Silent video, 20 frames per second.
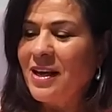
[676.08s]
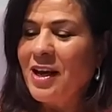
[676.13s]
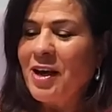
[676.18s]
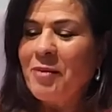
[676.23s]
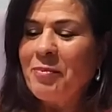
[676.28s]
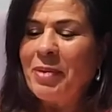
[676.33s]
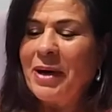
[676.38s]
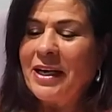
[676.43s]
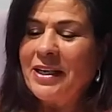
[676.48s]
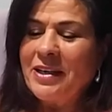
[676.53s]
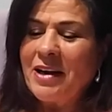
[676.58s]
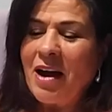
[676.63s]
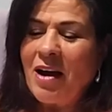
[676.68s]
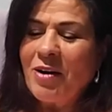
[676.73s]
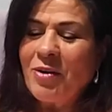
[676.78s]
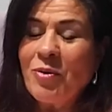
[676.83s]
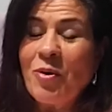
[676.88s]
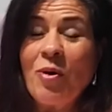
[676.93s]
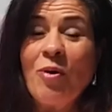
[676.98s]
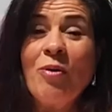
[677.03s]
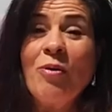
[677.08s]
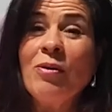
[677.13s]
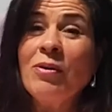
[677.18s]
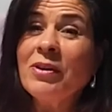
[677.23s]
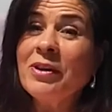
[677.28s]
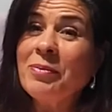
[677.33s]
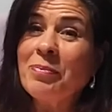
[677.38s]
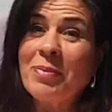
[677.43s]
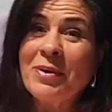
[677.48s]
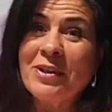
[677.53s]
By now, all
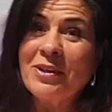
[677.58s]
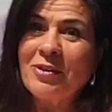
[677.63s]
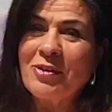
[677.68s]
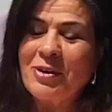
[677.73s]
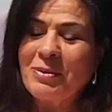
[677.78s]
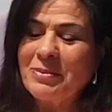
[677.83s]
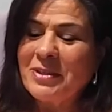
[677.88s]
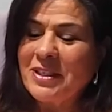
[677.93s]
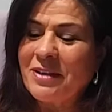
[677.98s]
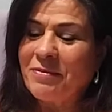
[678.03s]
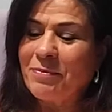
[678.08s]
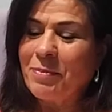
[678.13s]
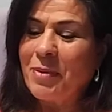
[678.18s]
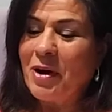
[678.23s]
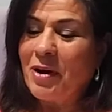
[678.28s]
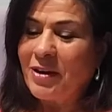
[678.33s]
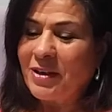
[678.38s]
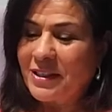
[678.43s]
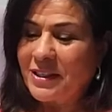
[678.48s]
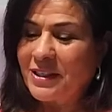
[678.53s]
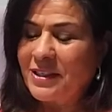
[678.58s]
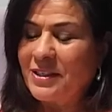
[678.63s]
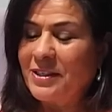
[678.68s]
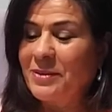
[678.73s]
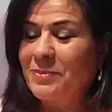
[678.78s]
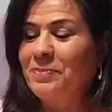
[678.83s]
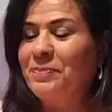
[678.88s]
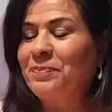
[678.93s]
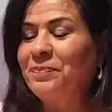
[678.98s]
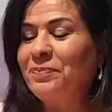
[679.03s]
the pilgrims have passed.
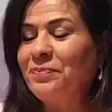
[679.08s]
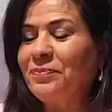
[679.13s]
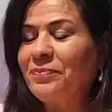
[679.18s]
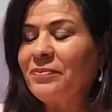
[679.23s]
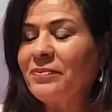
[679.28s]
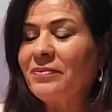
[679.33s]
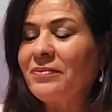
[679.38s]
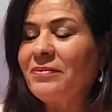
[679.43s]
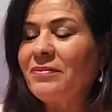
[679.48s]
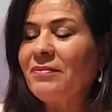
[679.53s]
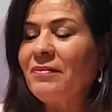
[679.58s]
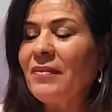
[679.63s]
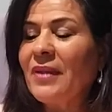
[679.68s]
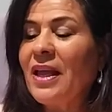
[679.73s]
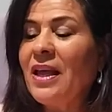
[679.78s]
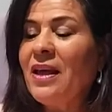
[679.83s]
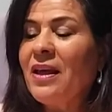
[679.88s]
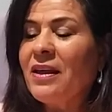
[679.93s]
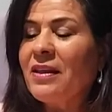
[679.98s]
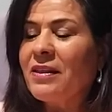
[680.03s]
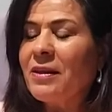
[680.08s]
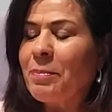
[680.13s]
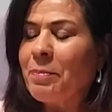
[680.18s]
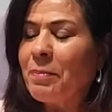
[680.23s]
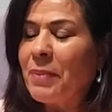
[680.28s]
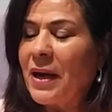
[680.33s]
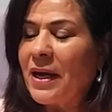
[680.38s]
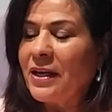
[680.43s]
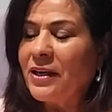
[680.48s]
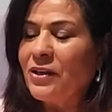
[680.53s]
The
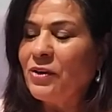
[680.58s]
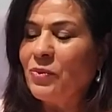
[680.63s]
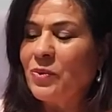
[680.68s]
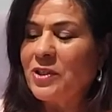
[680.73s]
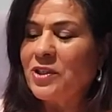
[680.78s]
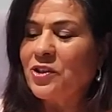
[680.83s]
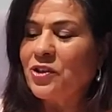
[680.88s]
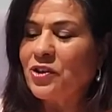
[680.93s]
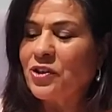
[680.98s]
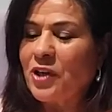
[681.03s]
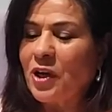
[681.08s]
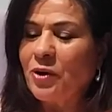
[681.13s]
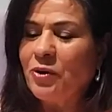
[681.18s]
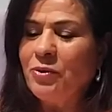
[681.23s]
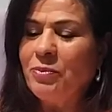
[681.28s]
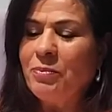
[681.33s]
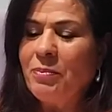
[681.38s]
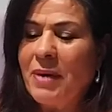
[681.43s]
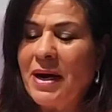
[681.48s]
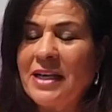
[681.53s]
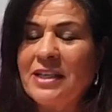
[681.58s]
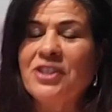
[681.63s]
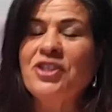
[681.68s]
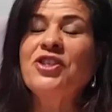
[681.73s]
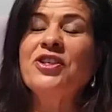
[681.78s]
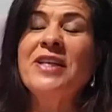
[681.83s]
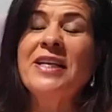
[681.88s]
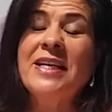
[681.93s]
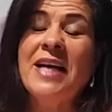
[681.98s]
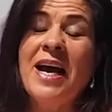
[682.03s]
pain was so much
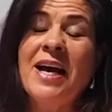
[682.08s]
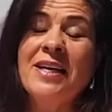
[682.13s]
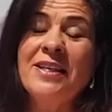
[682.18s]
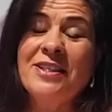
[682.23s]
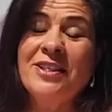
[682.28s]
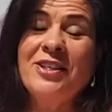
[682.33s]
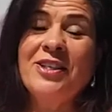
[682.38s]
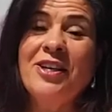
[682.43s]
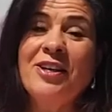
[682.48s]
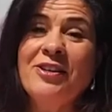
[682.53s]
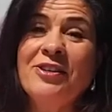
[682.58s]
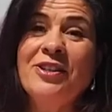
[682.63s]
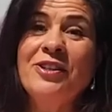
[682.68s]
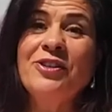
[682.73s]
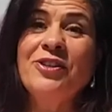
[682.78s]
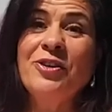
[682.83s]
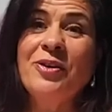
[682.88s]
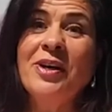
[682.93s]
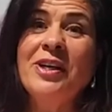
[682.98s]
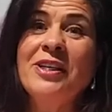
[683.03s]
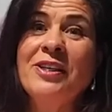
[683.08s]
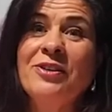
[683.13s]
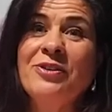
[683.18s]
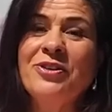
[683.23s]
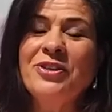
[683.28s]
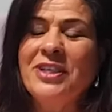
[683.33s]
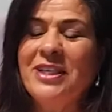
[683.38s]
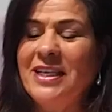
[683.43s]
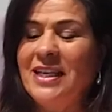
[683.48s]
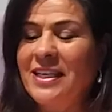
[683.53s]
that I started to
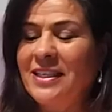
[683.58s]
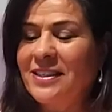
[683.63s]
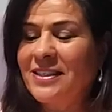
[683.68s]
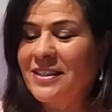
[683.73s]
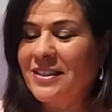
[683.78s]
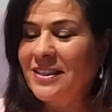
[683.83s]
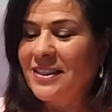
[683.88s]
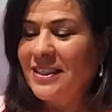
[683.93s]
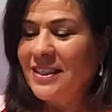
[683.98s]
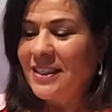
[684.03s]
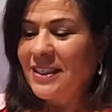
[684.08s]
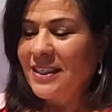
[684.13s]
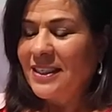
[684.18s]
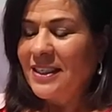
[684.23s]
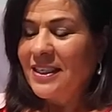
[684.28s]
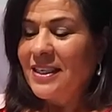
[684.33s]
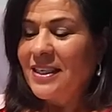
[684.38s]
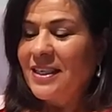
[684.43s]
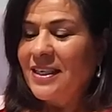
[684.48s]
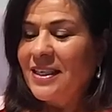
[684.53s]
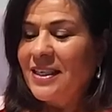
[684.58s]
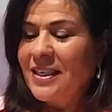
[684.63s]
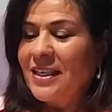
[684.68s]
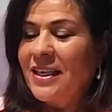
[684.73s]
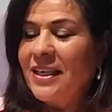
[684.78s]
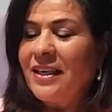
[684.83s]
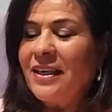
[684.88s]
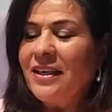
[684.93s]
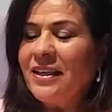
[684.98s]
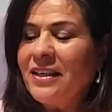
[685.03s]
hallucinate.
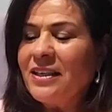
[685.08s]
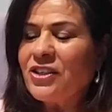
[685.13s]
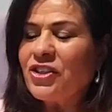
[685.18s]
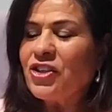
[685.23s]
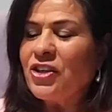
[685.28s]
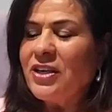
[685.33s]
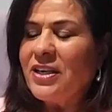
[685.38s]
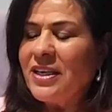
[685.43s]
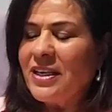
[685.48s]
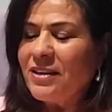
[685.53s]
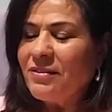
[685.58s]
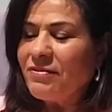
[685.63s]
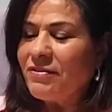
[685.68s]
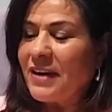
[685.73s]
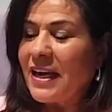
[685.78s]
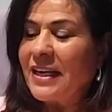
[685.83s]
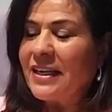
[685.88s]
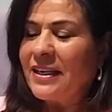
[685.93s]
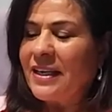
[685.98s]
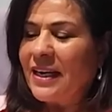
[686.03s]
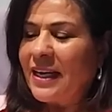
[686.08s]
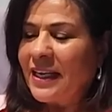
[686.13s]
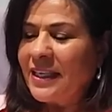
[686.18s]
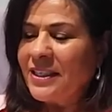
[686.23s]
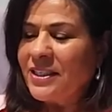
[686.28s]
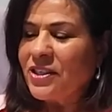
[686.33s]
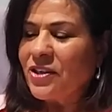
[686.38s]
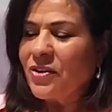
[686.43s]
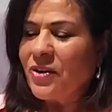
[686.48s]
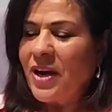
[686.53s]
Each leaf and
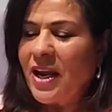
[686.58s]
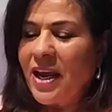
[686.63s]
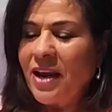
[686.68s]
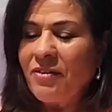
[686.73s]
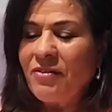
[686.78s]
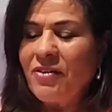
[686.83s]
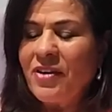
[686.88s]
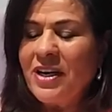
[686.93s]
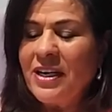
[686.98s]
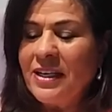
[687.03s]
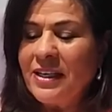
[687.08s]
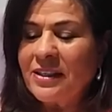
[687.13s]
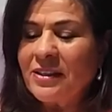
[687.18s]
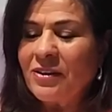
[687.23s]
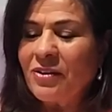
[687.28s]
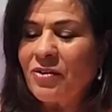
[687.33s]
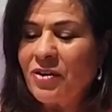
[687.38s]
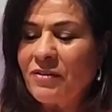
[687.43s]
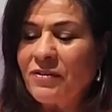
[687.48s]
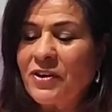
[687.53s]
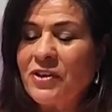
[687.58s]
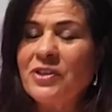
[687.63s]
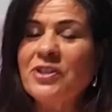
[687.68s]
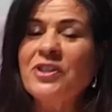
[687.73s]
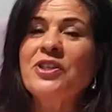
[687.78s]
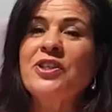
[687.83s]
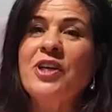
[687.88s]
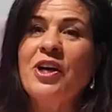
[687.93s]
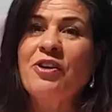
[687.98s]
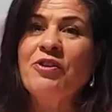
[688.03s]
later every little river
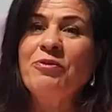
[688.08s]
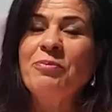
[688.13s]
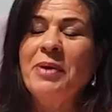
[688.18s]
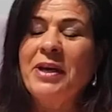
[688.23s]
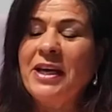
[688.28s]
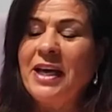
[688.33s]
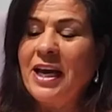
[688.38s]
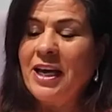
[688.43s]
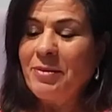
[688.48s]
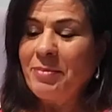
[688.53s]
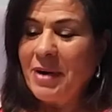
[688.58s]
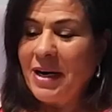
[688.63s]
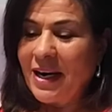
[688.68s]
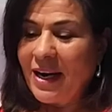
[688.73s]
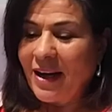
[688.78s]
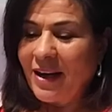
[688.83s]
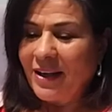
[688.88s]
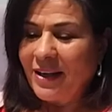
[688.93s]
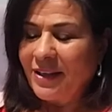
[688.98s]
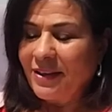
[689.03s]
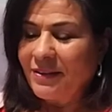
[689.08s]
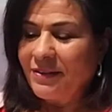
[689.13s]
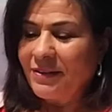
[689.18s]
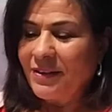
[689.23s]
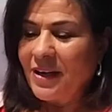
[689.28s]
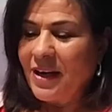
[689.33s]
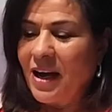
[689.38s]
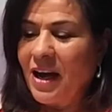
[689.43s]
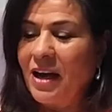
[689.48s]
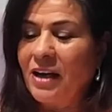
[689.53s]
stone became alive.
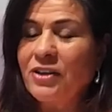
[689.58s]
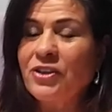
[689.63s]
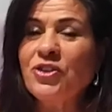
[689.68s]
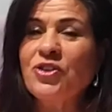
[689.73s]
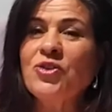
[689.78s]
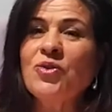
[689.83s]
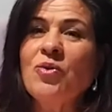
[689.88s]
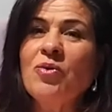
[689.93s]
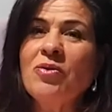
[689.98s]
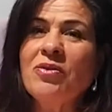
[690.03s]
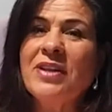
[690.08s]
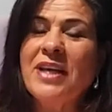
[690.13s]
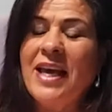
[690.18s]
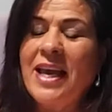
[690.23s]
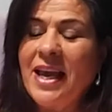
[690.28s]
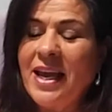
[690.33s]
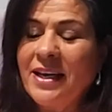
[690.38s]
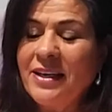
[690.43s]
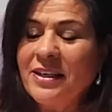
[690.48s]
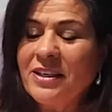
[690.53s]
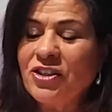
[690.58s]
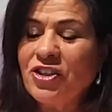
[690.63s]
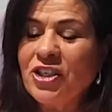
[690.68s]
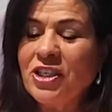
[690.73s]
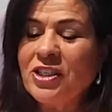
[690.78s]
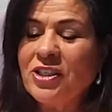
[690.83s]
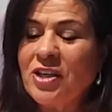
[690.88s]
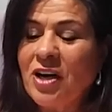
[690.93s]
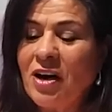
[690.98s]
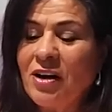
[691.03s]
I saw the energy
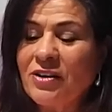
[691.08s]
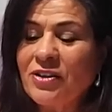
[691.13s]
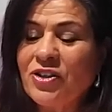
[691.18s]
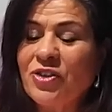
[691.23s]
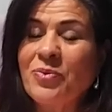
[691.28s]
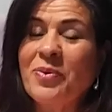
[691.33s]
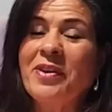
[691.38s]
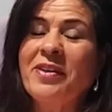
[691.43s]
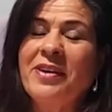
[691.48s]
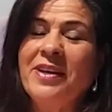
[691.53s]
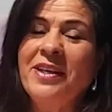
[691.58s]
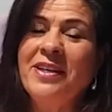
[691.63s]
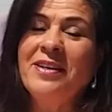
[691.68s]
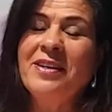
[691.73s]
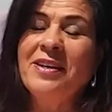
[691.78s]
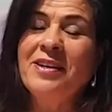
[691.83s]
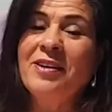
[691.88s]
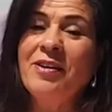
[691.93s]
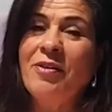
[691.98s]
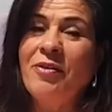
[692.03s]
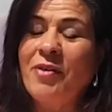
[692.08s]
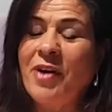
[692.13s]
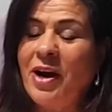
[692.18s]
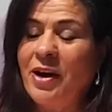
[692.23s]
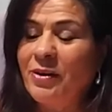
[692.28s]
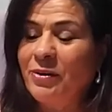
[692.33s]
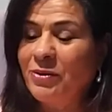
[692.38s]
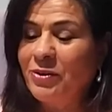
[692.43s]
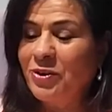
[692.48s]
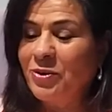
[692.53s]
dance within and
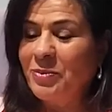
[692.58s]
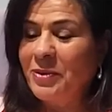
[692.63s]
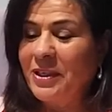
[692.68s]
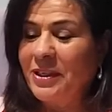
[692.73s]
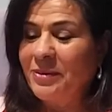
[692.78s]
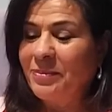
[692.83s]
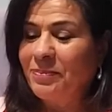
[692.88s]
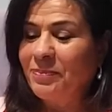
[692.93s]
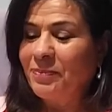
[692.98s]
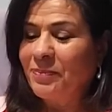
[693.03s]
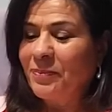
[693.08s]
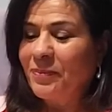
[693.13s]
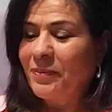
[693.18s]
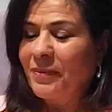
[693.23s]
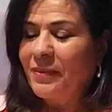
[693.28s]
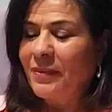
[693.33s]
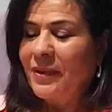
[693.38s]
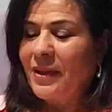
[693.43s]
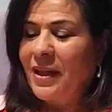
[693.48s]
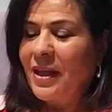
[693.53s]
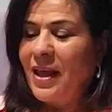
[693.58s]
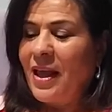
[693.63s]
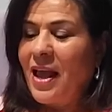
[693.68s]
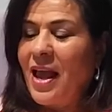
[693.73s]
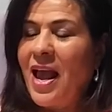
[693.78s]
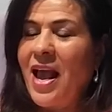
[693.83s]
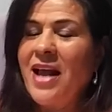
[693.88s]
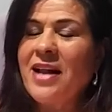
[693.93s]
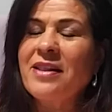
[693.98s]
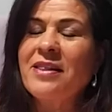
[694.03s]
around me,
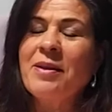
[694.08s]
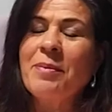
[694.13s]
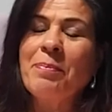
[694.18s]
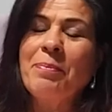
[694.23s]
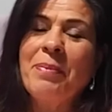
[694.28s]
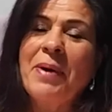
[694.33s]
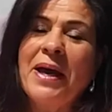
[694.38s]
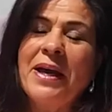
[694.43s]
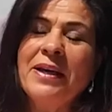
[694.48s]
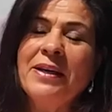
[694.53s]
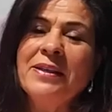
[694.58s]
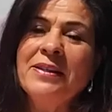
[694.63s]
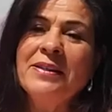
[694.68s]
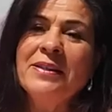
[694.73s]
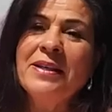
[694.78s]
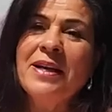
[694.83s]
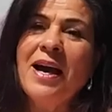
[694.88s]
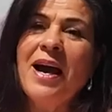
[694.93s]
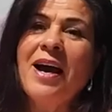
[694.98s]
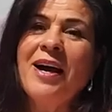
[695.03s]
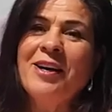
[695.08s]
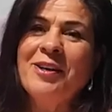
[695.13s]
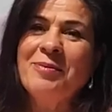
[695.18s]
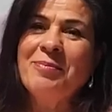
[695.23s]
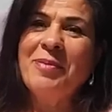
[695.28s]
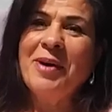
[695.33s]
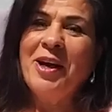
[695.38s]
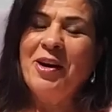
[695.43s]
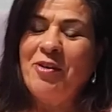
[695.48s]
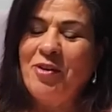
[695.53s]
and the pain
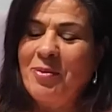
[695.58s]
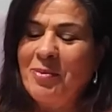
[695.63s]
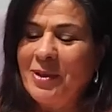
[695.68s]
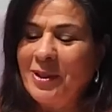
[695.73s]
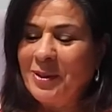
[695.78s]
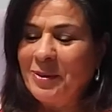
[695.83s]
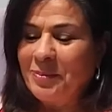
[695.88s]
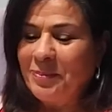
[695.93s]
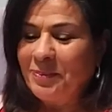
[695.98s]
unbearable.